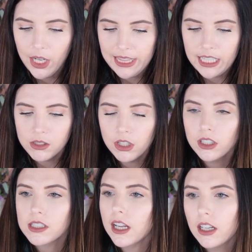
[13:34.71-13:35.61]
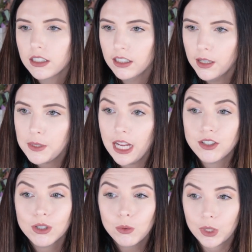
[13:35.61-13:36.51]
All right, that's what it looks like on the lips. I
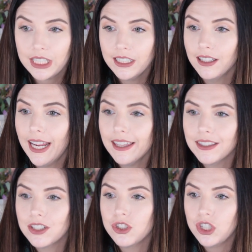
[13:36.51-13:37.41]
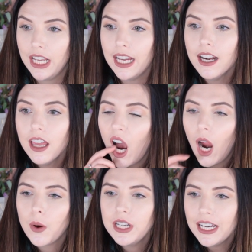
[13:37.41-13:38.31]
do really like this shade.
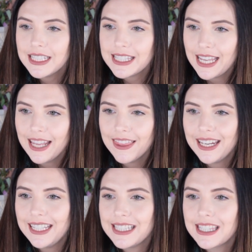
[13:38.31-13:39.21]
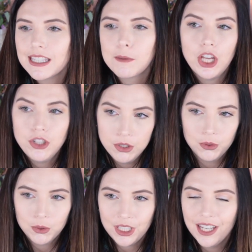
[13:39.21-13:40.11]
I would not say that it's a
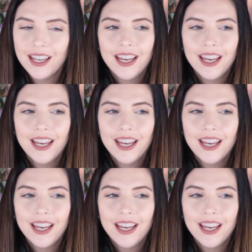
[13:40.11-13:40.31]
nude.